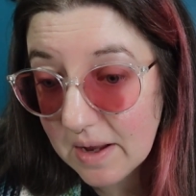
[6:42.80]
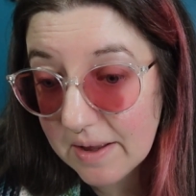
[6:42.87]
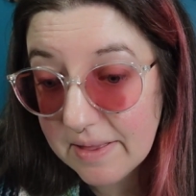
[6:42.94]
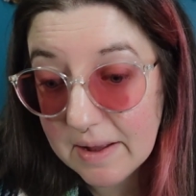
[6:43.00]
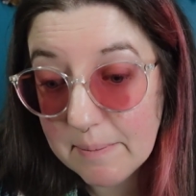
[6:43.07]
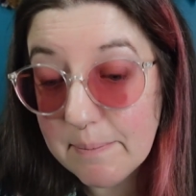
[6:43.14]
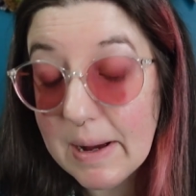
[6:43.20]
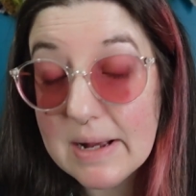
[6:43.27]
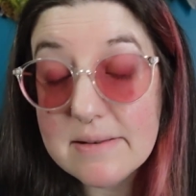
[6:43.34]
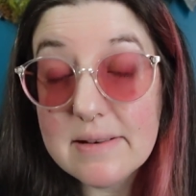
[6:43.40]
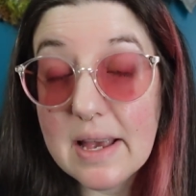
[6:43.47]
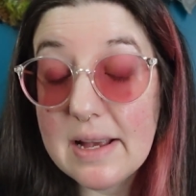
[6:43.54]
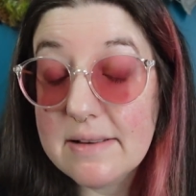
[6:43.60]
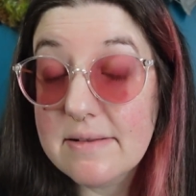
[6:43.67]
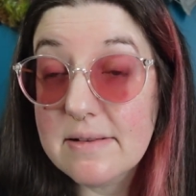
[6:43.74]
think best
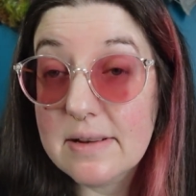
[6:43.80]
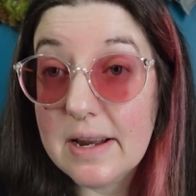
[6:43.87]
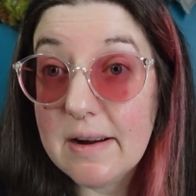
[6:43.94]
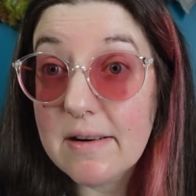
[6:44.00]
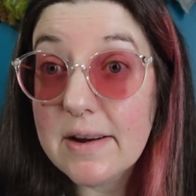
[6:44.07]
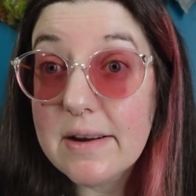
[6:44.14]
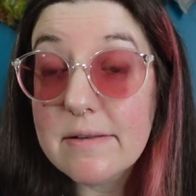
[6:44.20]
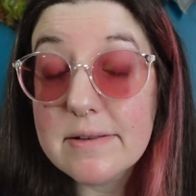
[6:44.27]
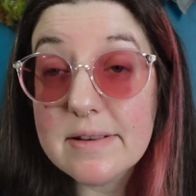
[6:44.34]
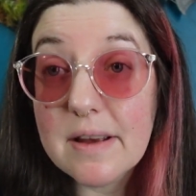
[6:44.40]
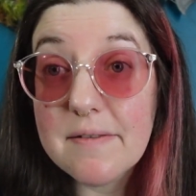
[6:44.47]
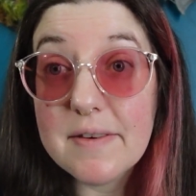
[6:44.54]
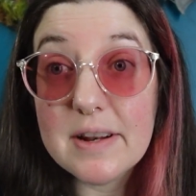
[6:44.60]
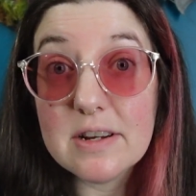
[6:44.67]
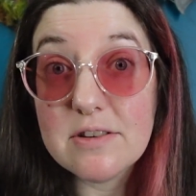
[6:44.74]
case scenario is I
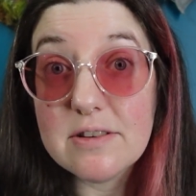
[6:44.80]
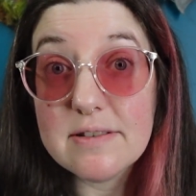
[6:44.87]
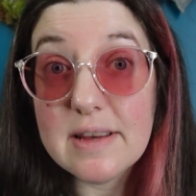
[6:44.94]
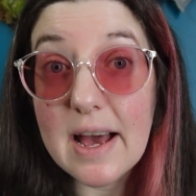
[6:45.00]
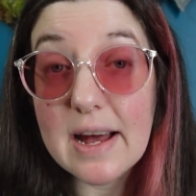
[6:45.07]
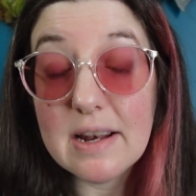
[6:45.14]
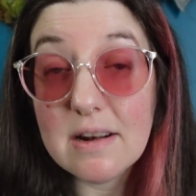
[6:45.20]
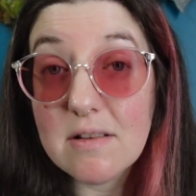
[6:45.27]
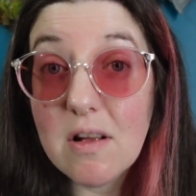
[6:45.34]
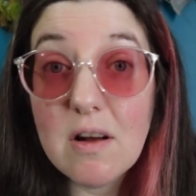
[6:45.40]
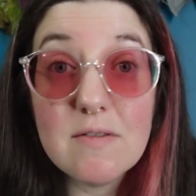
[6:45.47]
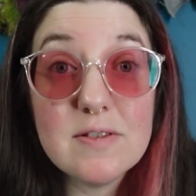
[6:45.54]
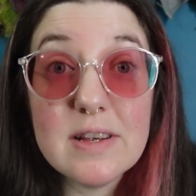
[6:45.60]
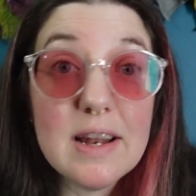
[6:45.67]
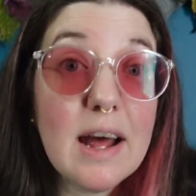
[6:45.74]
finish his hat and
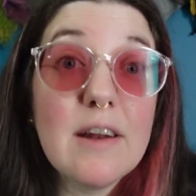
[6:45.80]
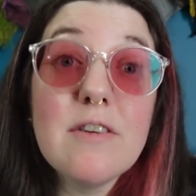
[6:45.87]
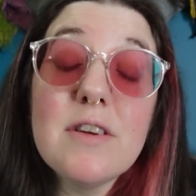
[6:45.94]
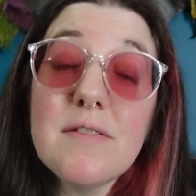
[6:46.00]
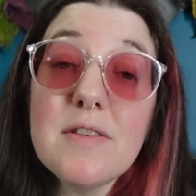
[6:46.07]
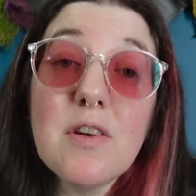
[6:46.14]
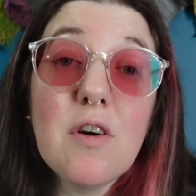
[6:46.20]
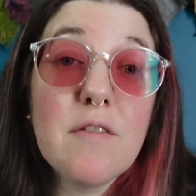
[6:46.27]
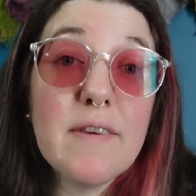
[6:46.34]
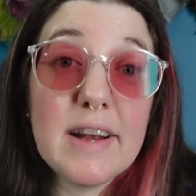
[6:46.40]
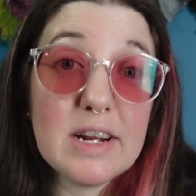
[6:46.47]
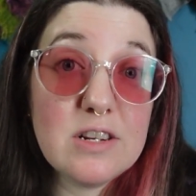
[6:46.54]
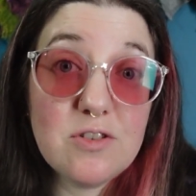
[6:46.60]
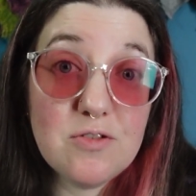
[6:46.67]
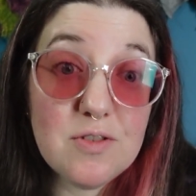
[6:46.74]
gloves, and I don't even know if I
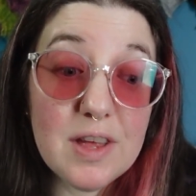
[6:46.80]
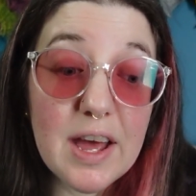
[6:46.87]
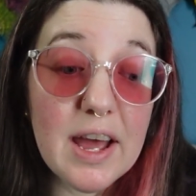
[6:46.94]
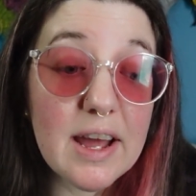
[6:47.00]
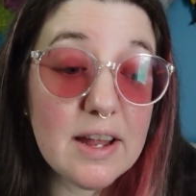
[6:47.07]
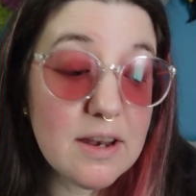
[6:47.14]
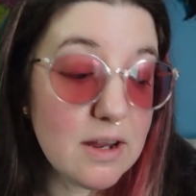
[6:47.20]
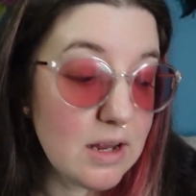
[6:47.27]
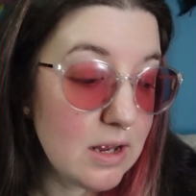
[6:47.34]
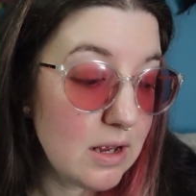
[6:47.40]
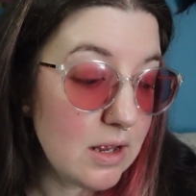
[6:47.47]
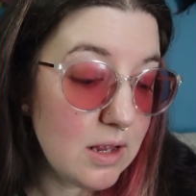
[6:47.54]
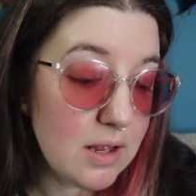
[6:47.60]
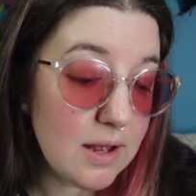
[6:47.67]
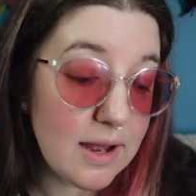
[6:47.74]
can do that.
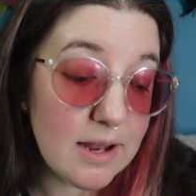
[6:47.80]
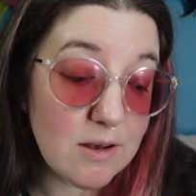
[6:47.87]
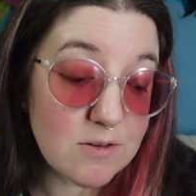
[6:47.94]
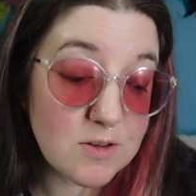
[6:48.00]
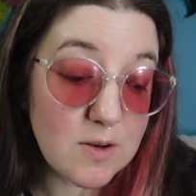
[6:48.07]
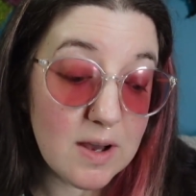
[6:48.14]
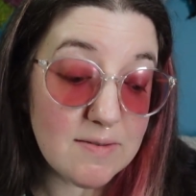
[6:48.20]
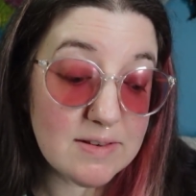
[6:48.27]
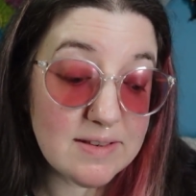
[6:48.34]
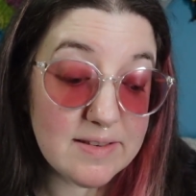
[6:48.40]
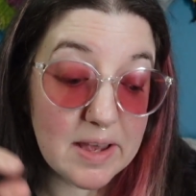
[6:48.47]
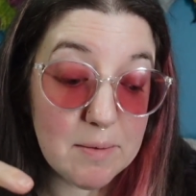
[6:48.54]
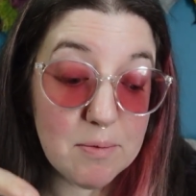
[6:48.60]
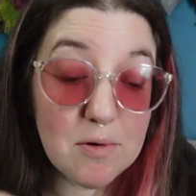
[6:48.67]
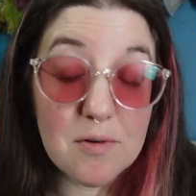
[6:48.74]
I also have a
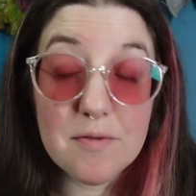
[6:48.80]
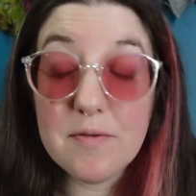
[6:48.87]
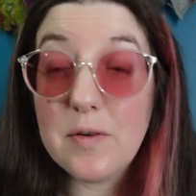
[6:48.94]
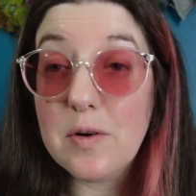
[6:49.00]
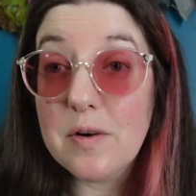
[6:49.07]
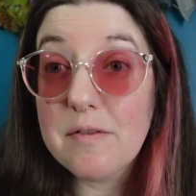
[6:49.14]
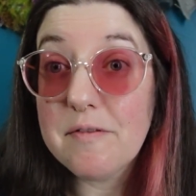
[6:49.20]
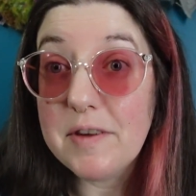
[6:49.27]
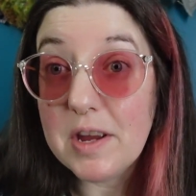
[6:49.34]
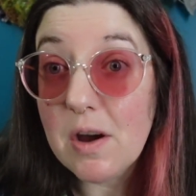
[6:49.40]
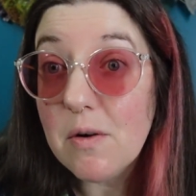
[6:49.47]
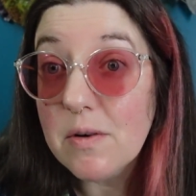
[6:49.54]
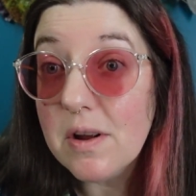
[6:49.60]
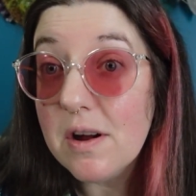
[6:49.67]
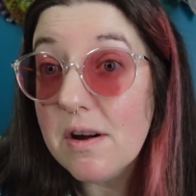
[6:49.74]
sample for
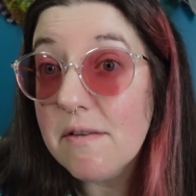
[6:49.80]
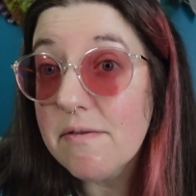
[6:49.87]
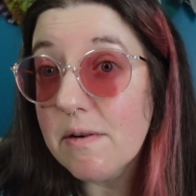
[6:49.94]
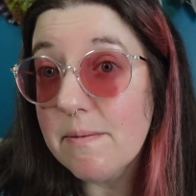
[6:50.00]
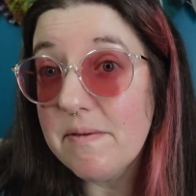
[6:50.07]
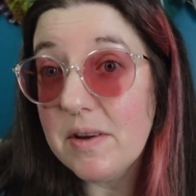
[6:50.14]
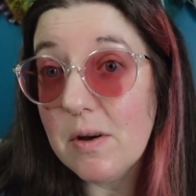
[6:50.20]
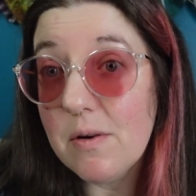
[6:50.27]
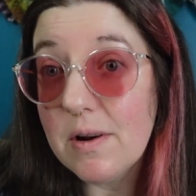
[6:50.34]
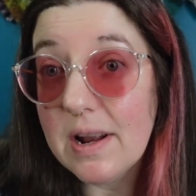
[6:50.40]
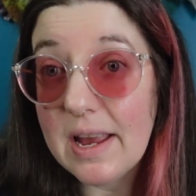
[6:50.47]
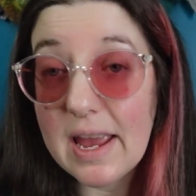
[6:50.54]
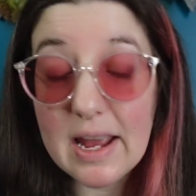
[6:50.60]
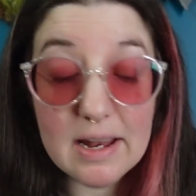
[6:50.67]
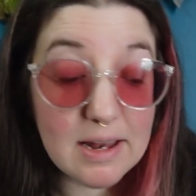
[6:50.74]
Fiona from Fiona
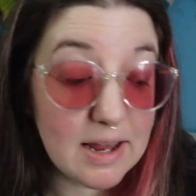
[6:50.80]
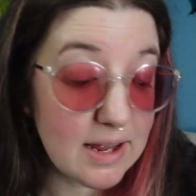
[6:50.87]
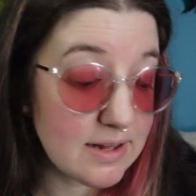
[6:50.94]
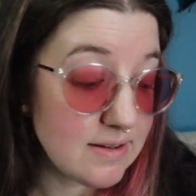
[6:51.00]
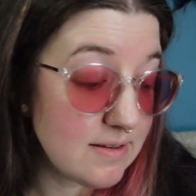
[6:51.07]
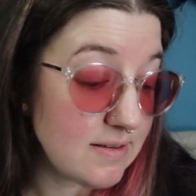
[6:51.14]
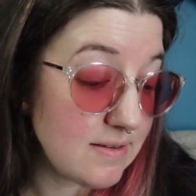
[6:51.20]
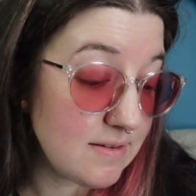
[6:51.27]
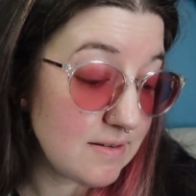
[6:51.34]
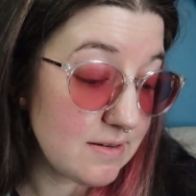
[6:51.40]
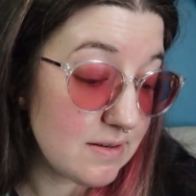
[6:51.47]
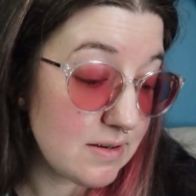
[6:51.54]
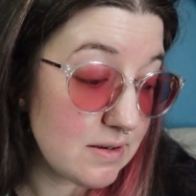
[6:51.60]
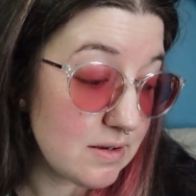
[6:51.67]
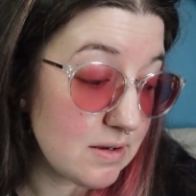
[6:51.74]
Kay Knits
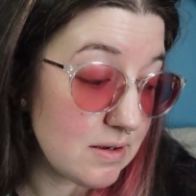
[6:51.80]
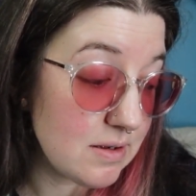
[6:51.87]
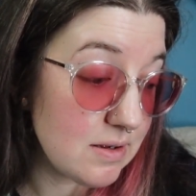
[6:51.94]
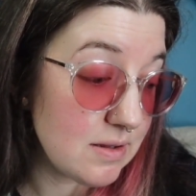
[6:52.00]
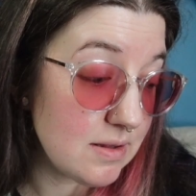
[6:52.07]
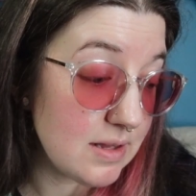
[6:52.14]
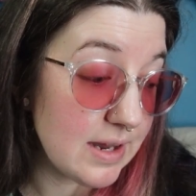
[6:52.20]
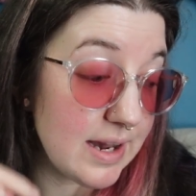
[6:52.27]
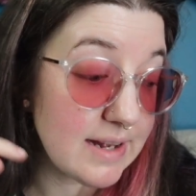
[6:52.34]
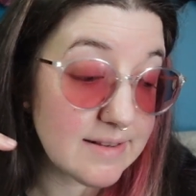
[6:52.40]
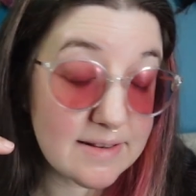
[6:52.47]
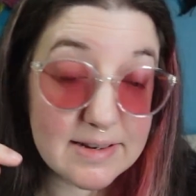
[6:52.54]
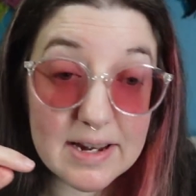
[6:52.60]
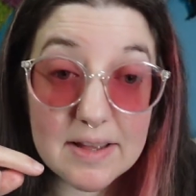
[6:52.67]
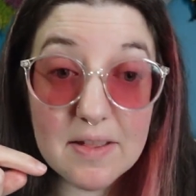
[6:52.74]
that has
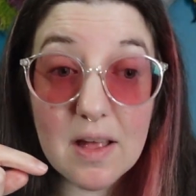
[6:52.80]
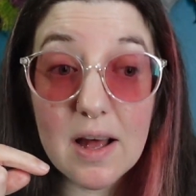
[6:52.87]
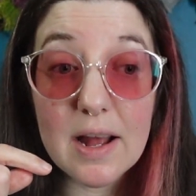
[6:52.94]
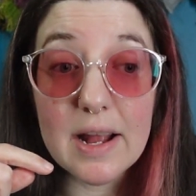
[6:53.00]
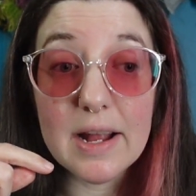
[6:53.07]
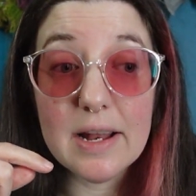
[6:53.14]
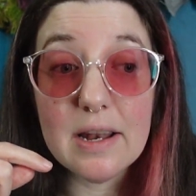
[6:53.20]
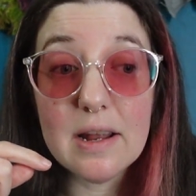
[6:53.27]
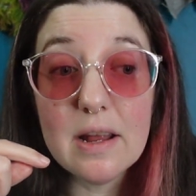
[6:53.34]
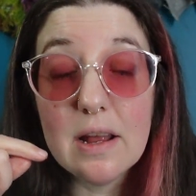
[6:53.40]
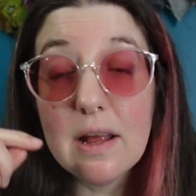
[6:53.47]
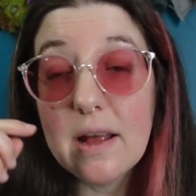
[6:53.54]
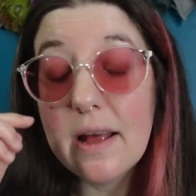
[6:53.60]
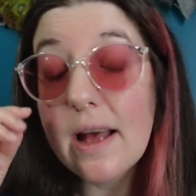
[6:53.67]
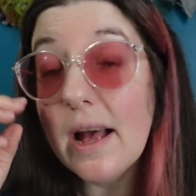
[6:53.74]
a deadline,
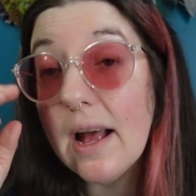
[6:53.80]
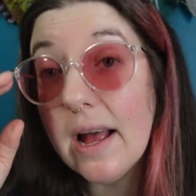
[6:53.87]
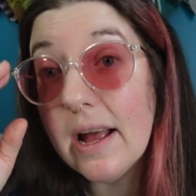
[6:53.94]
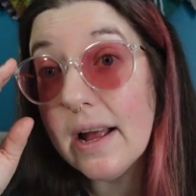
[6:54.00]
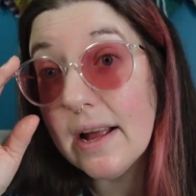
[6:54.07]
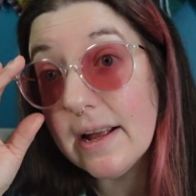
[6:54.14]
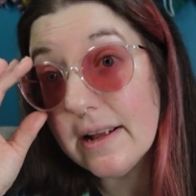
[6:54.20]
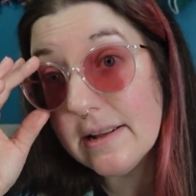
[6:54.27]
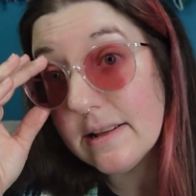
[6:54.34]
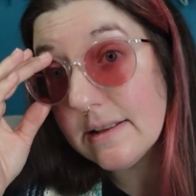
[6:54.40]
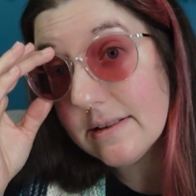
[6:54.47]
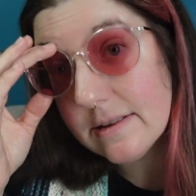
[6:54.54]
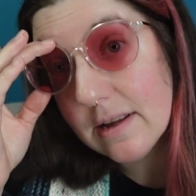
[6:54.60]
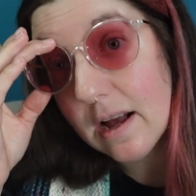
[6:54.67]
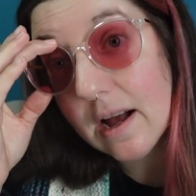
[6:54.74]

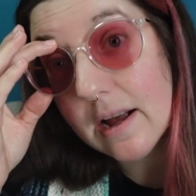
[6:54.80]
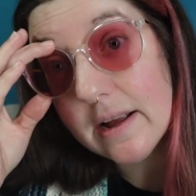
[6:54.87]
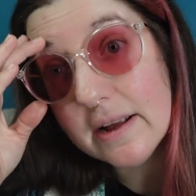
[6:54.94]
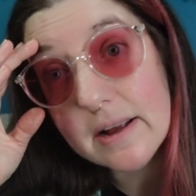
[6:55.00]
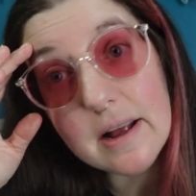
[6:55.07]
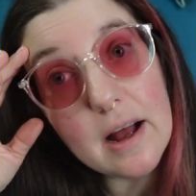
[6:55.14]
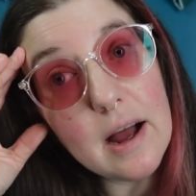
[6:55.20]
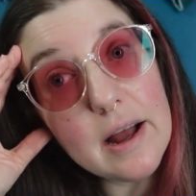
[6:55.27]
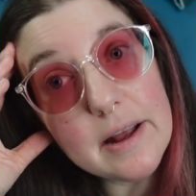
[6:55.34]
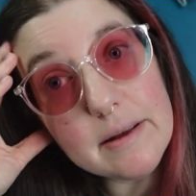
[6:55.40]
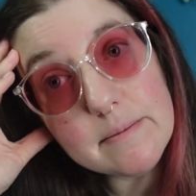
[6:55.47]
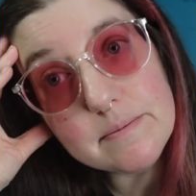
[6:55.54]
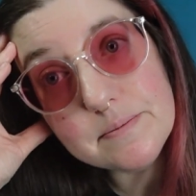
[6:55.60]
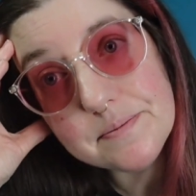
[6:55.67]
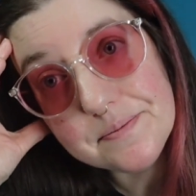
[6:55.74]
and
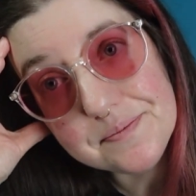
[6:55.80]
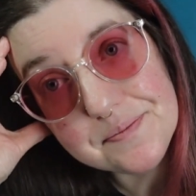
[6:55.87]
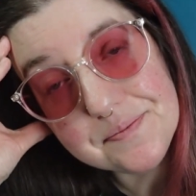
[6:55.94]
I'm